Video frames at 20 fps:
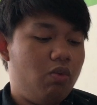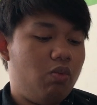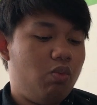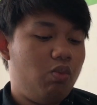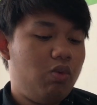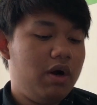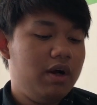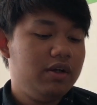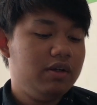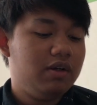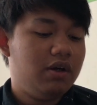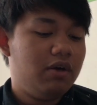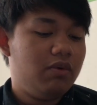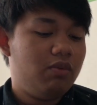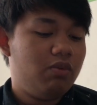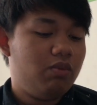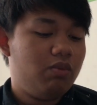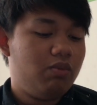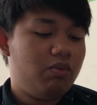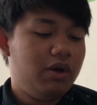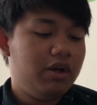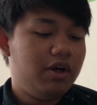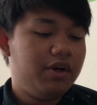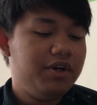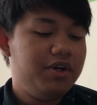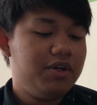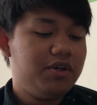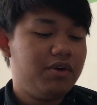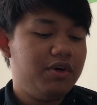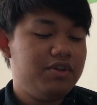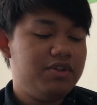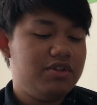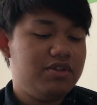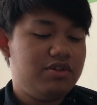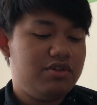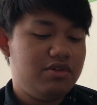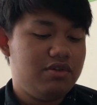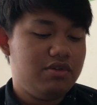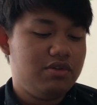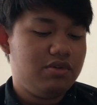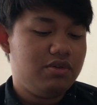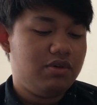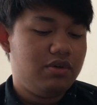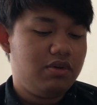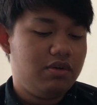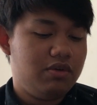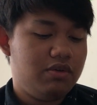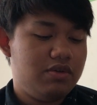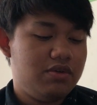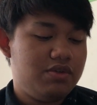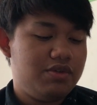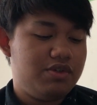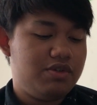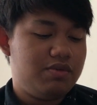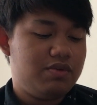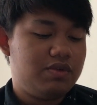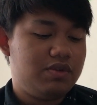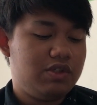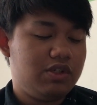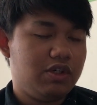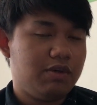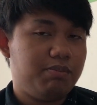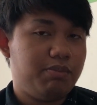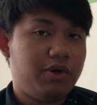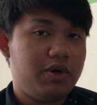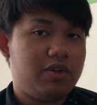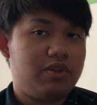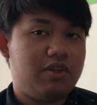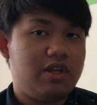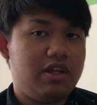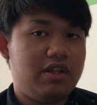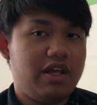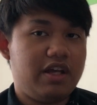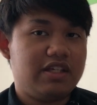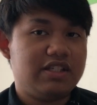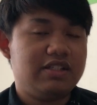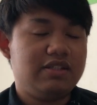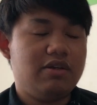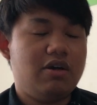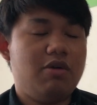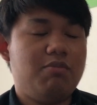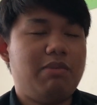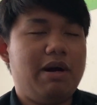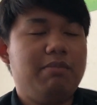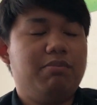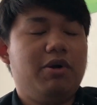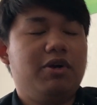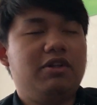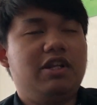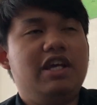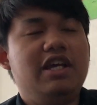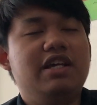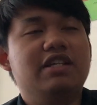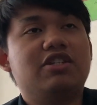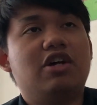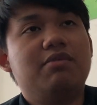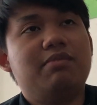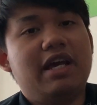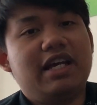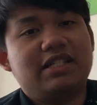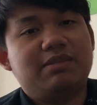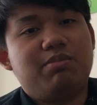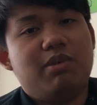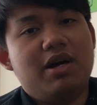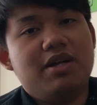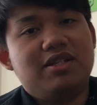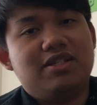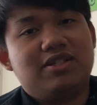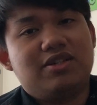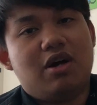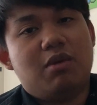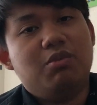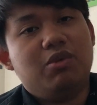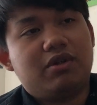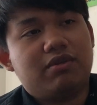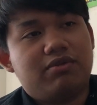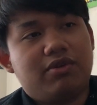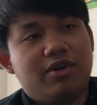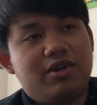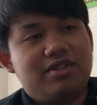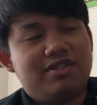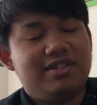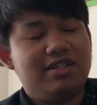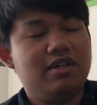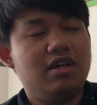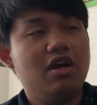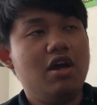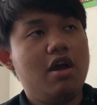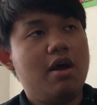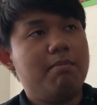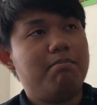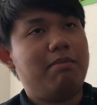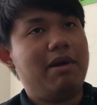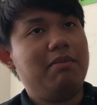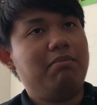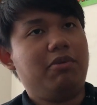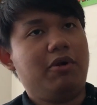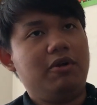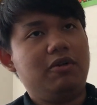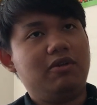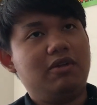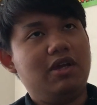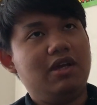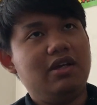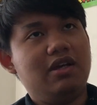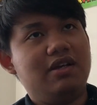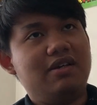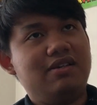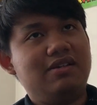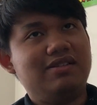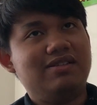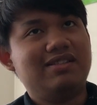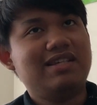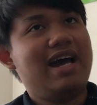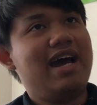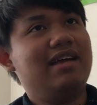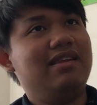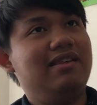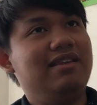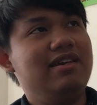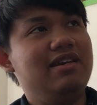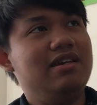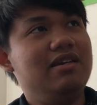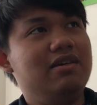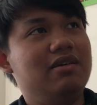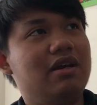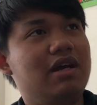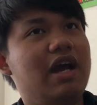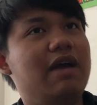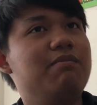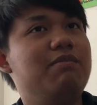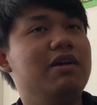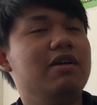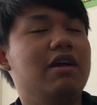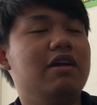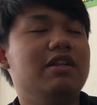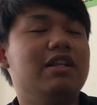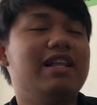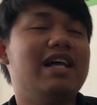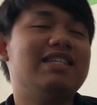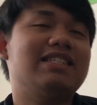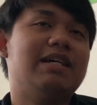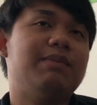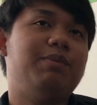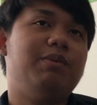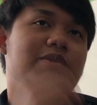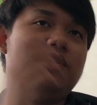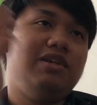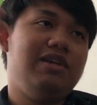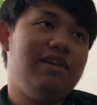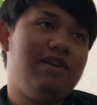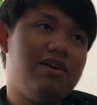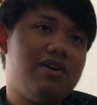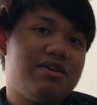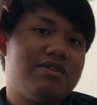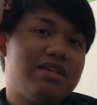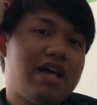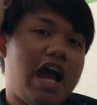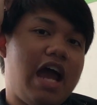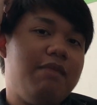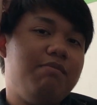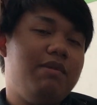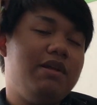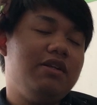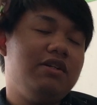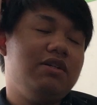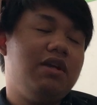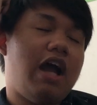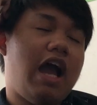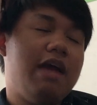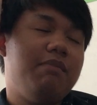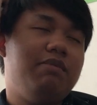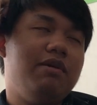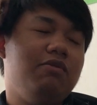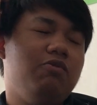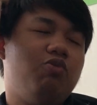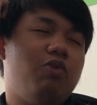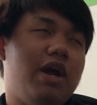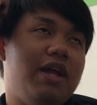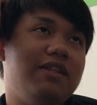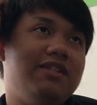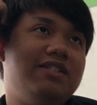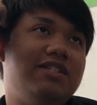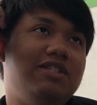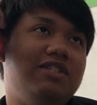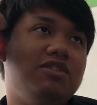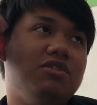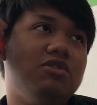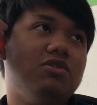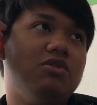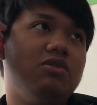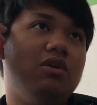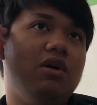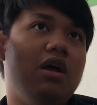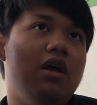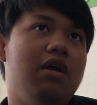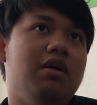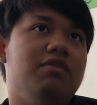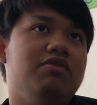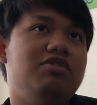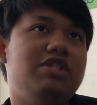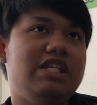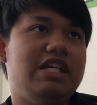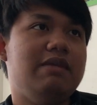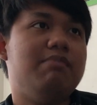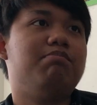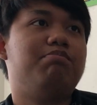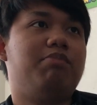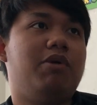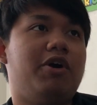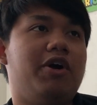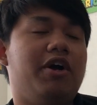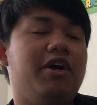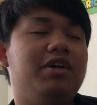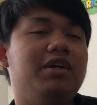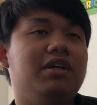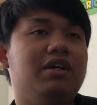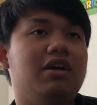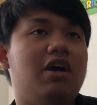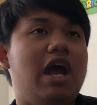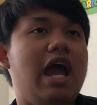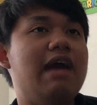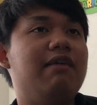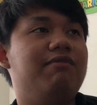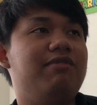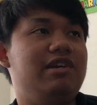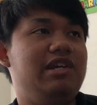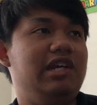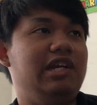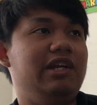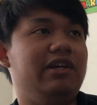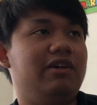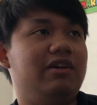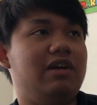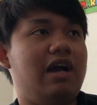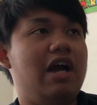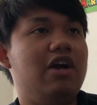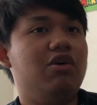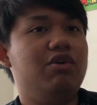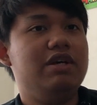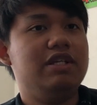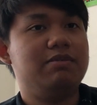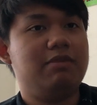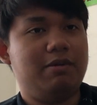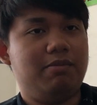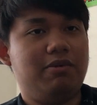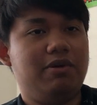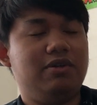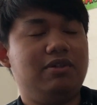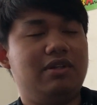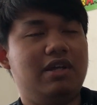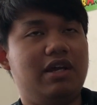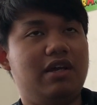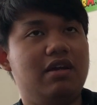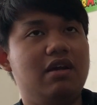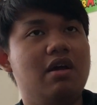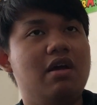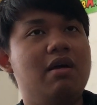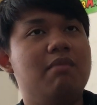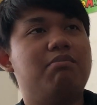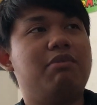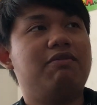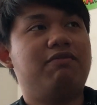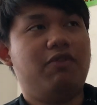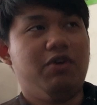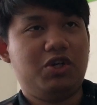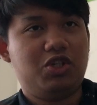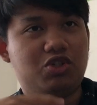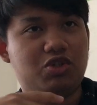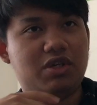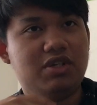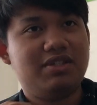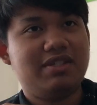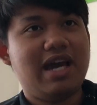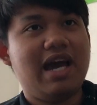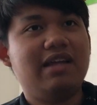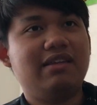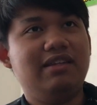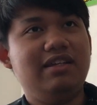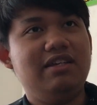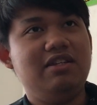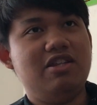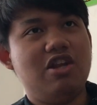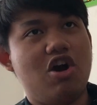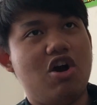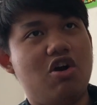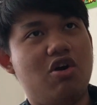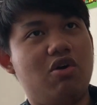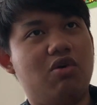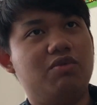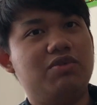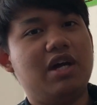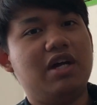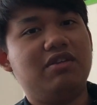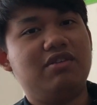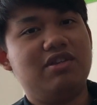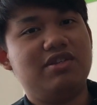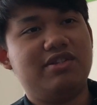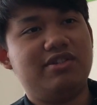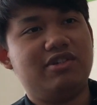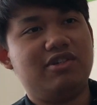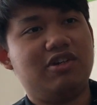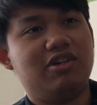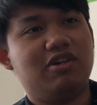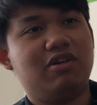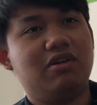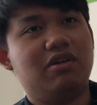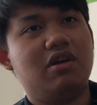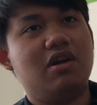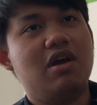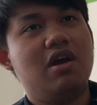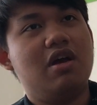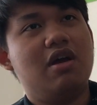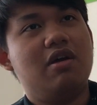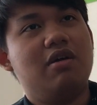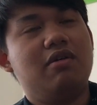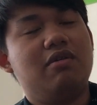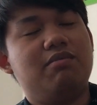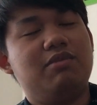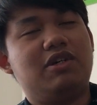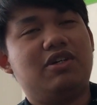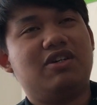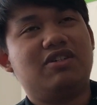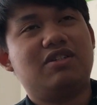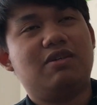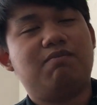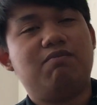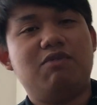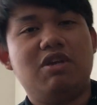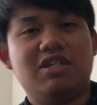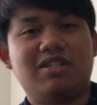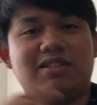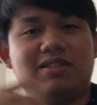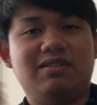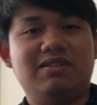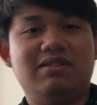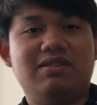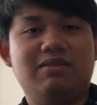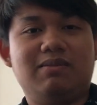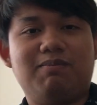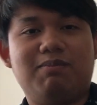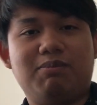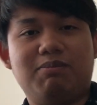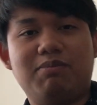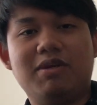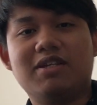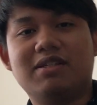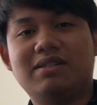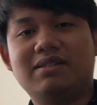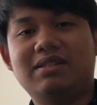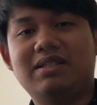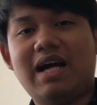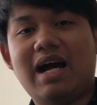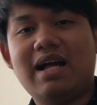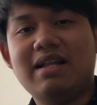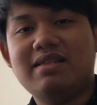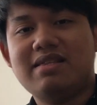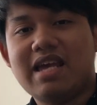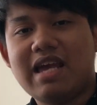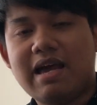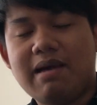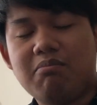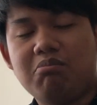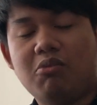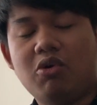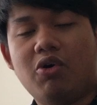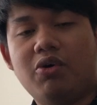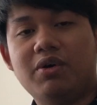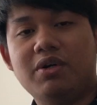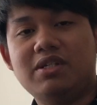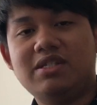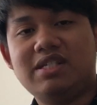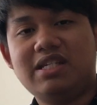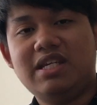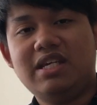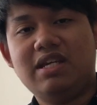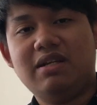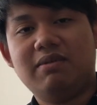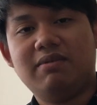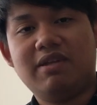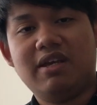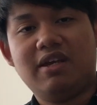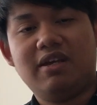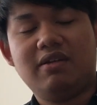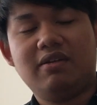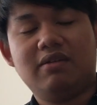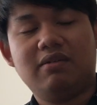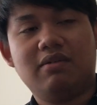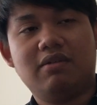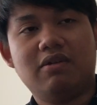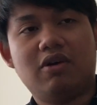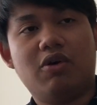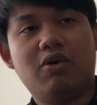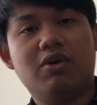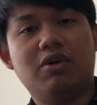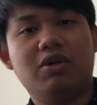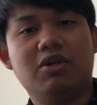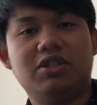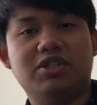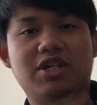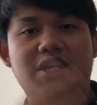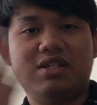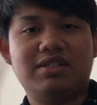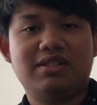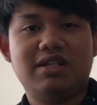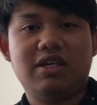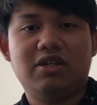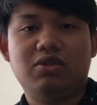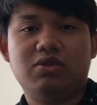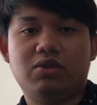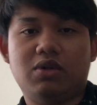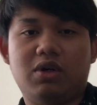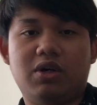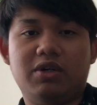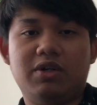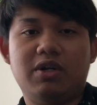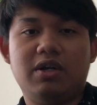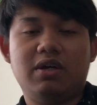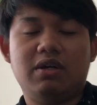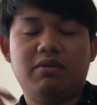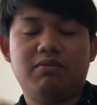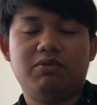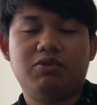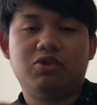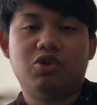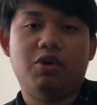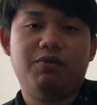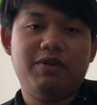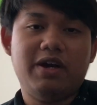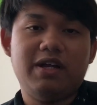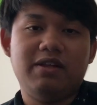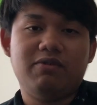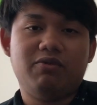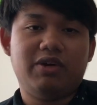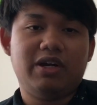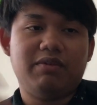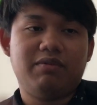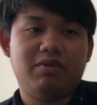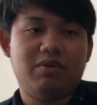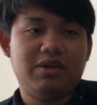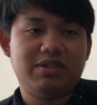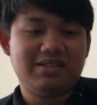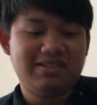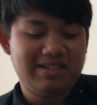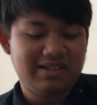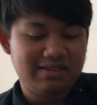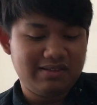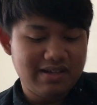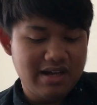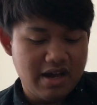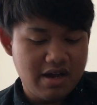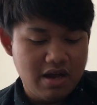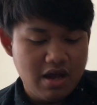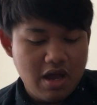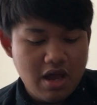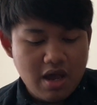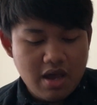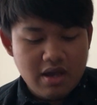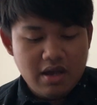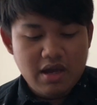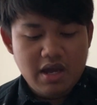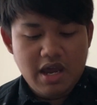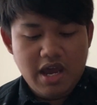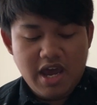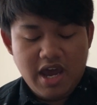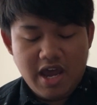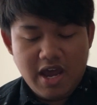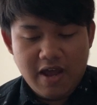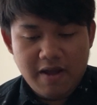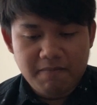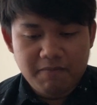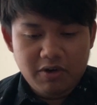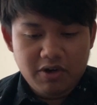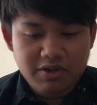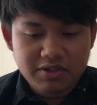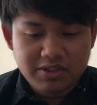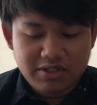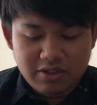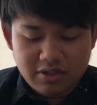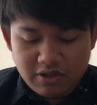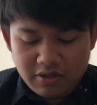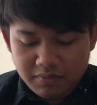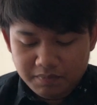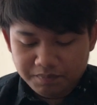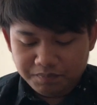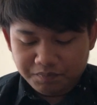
what what are you going to do to your birthday next my birthday is on next month, so I'm looking forward to seeing it. My birthday is sadly I've been in the last couple years I've been I've been went to theme park every year I in my birthday. But fortunately, sadly, no, not this year because of this because goddamn quarantine thing or should I say corona COVID whatever it was like that. And also